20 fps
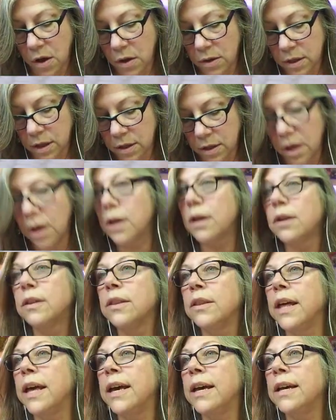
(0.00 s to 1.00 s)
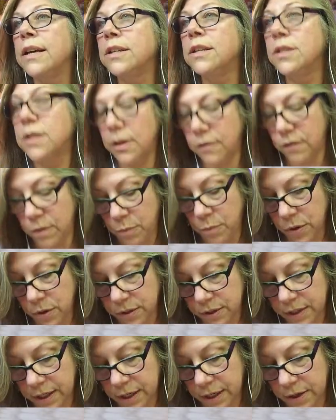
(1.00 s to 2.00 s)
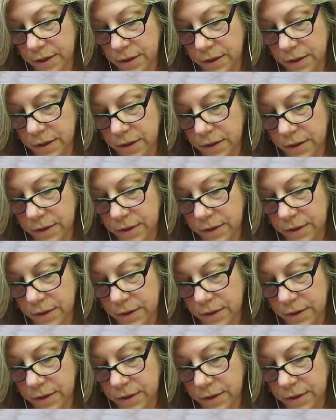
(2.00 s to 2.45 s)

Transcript: all along the edge of the purse here.